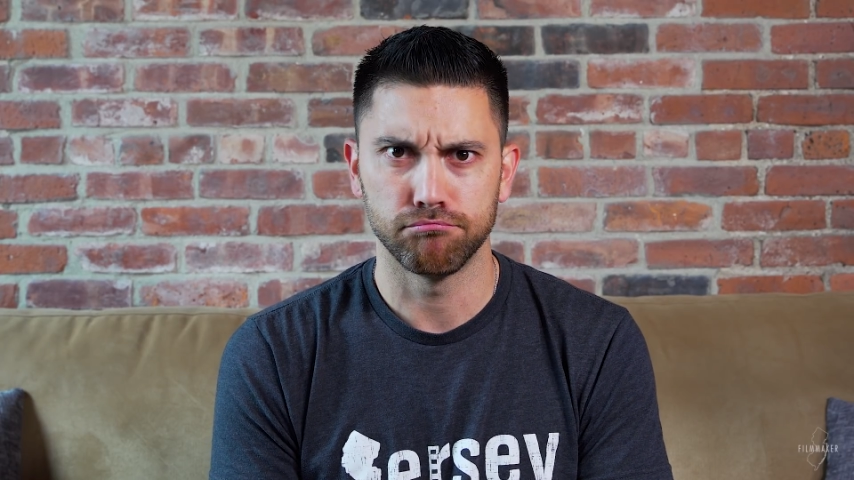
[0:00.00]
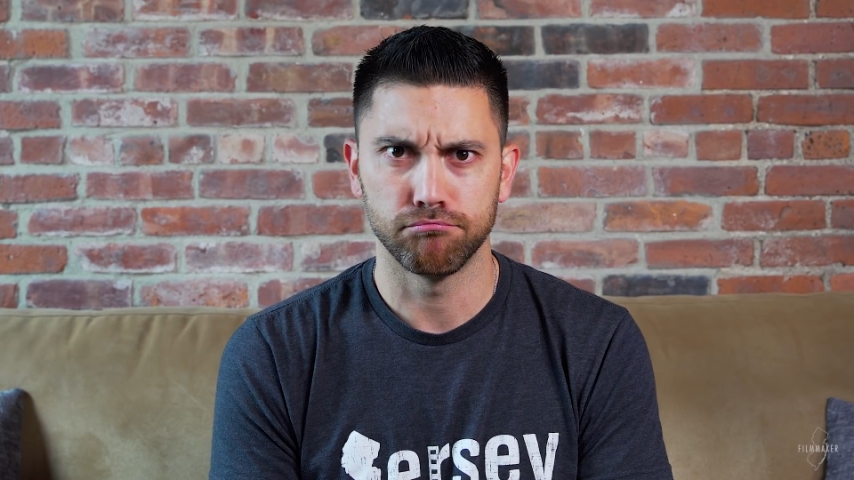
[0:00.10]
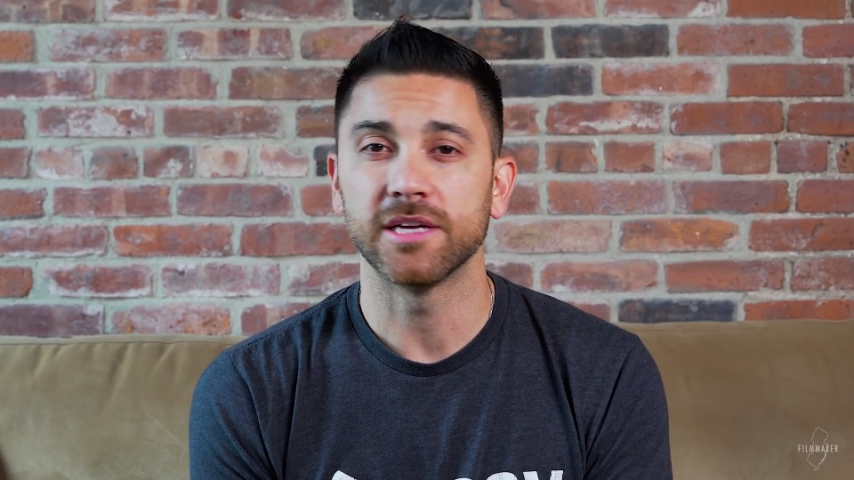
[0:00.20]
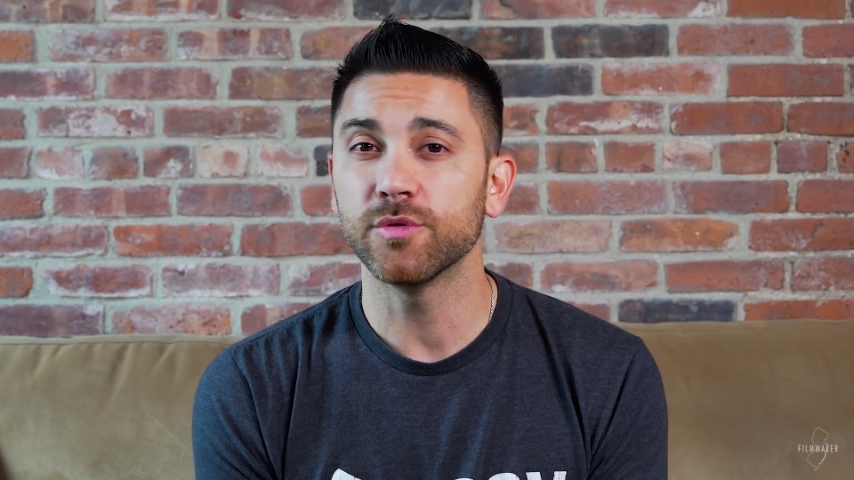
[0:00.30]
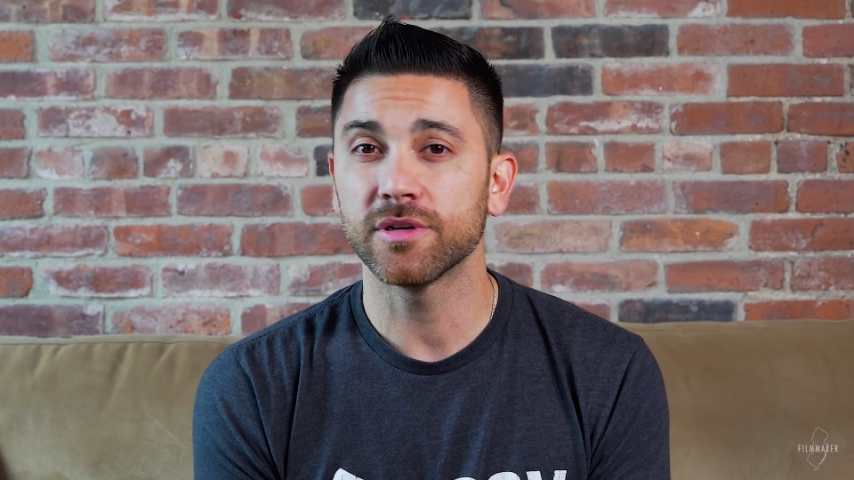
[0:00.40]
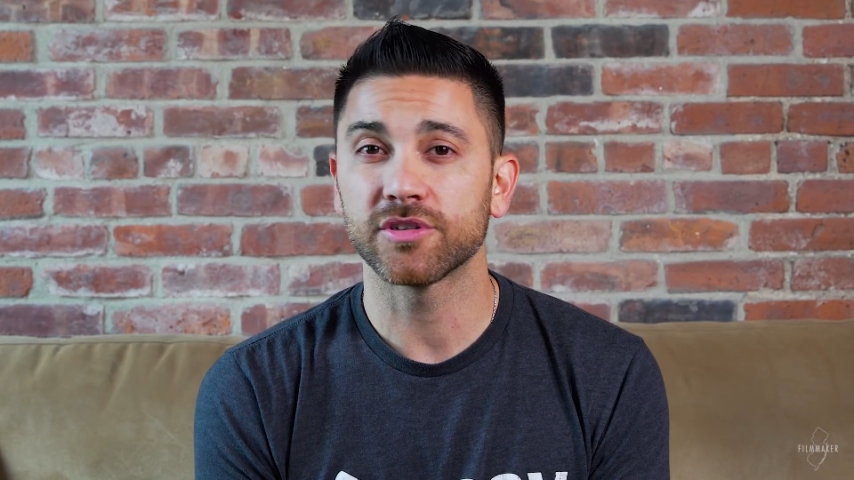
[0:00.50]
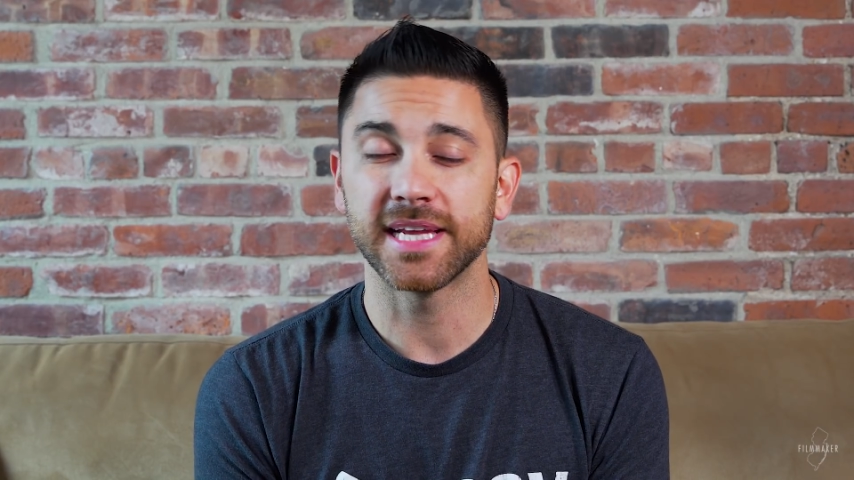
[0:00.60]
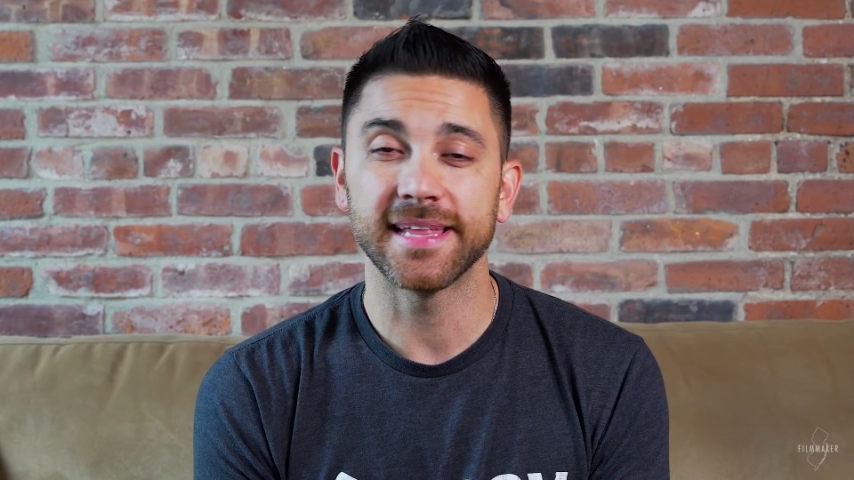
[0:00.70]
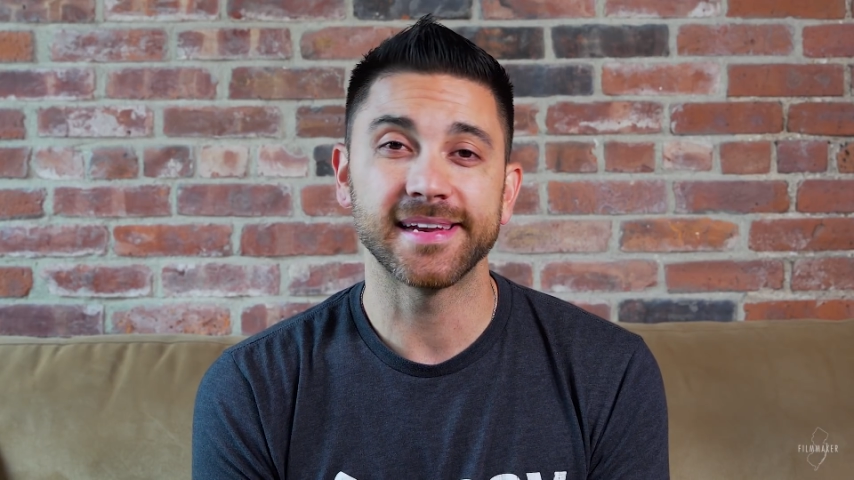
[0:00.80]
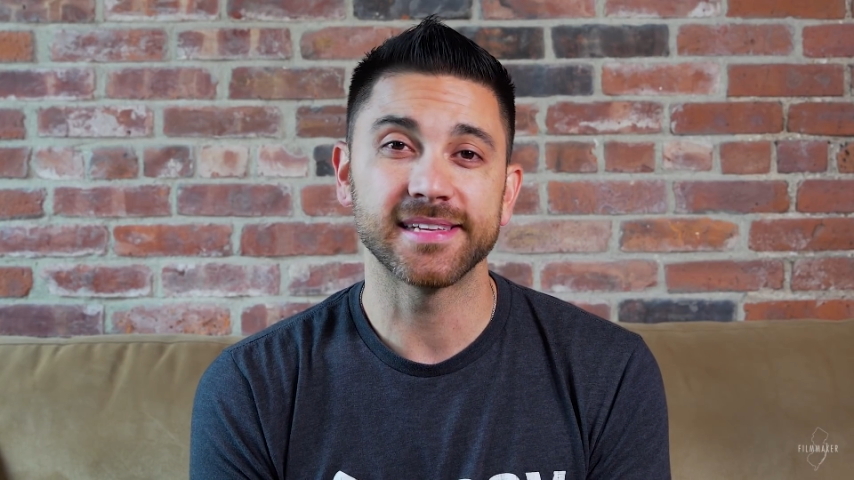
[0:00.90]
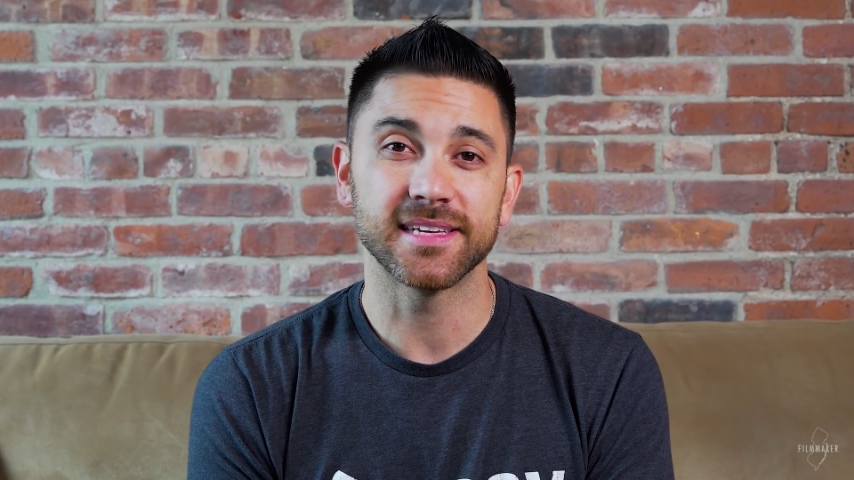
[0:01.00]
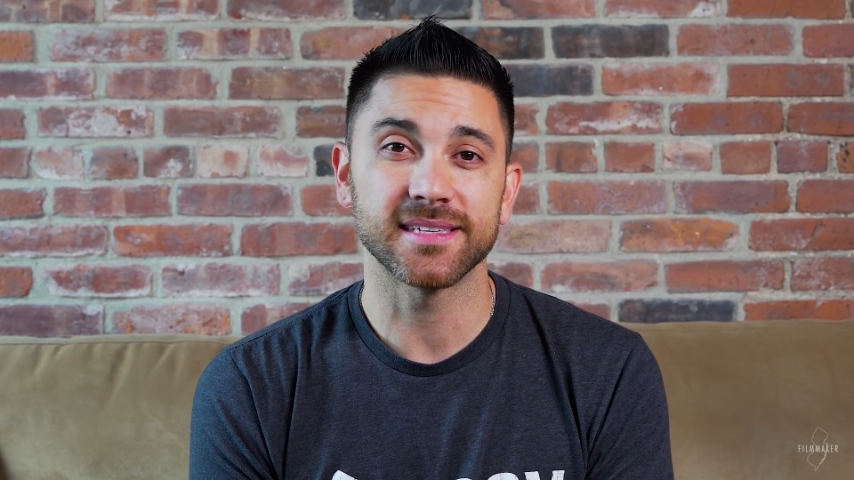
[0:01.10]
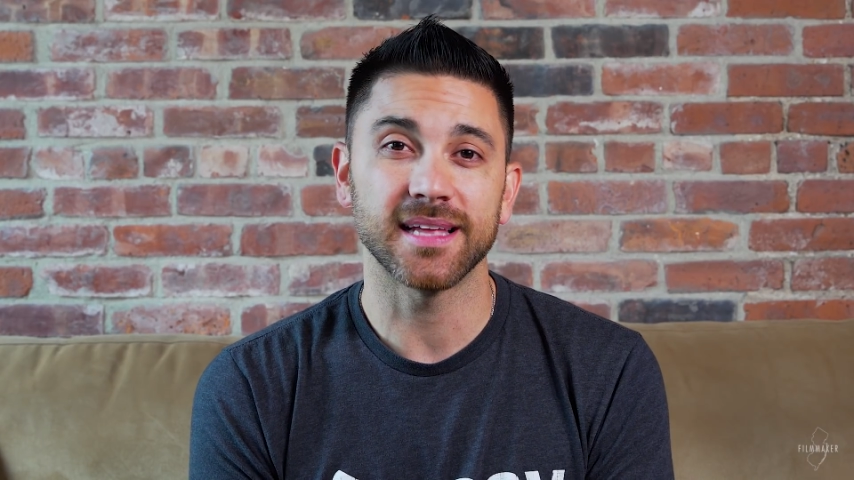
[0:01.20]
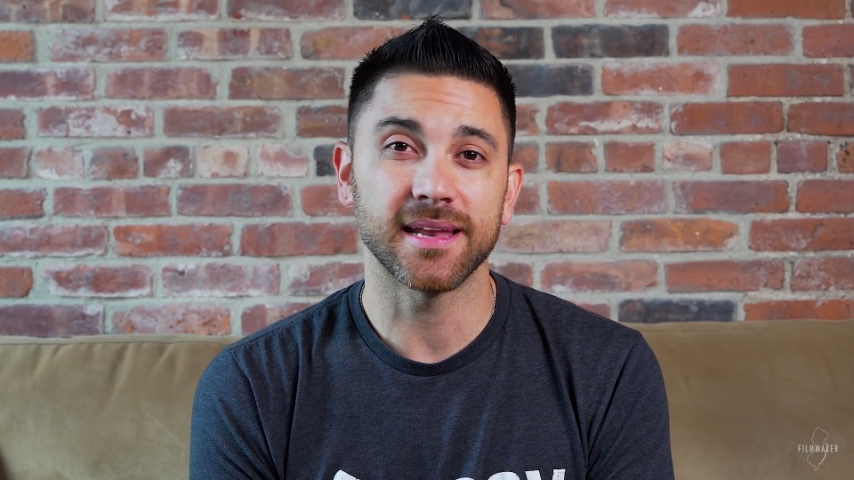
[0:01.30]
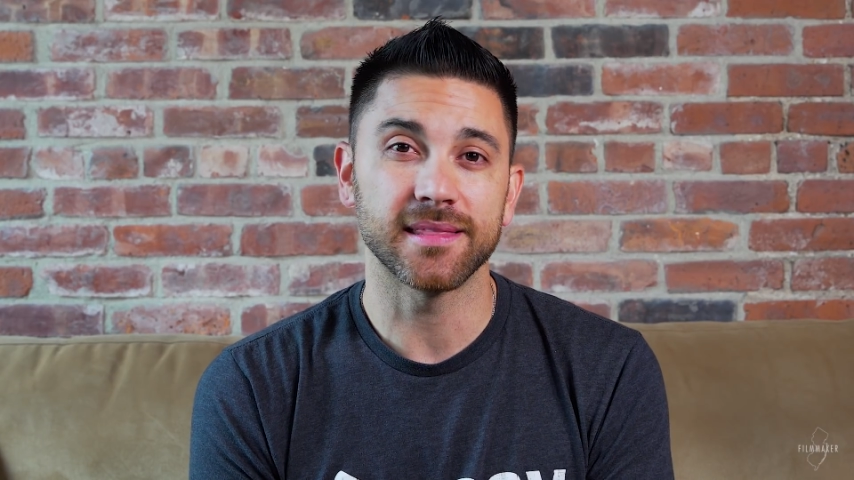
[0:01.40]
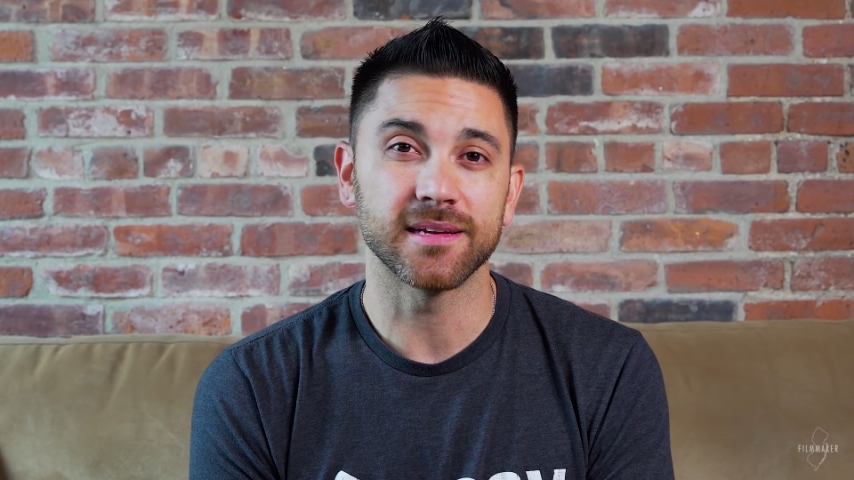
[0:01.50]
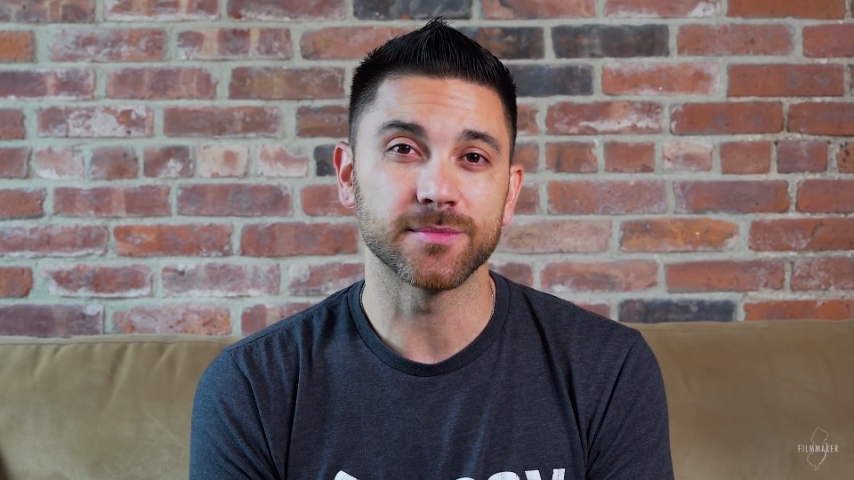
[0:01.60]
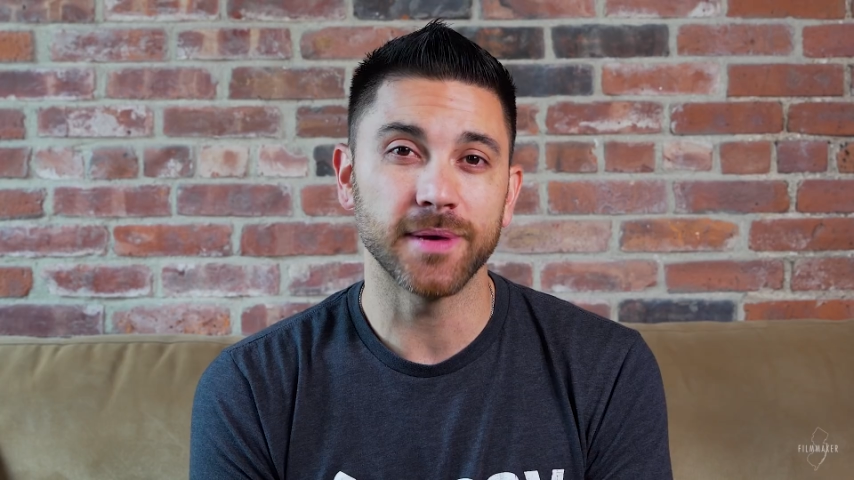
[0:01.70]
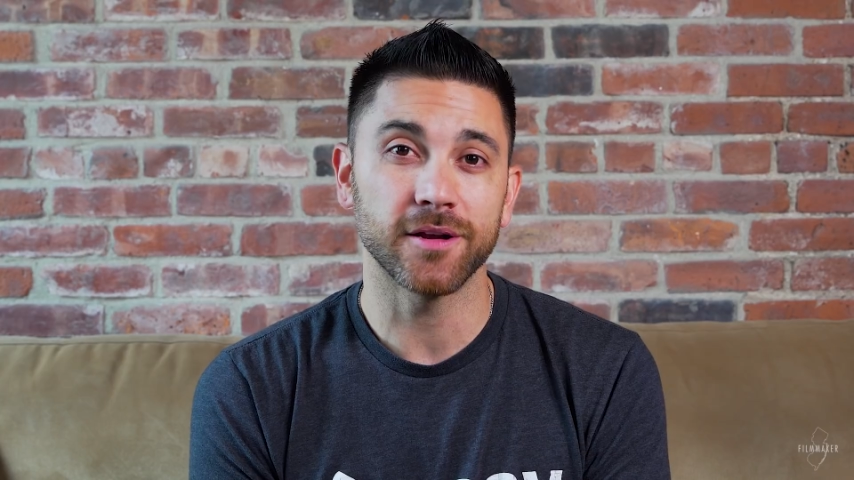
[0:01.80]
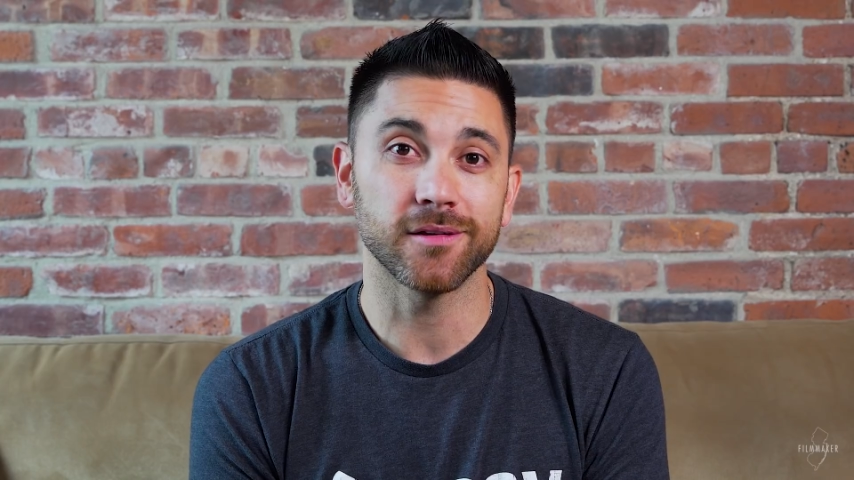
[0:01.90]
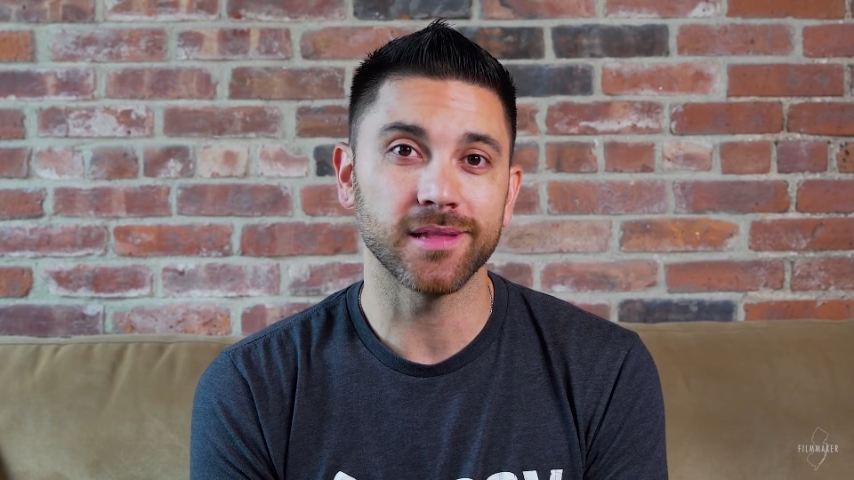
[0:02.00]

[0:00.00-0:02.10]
I do understand that it does a lot of things better,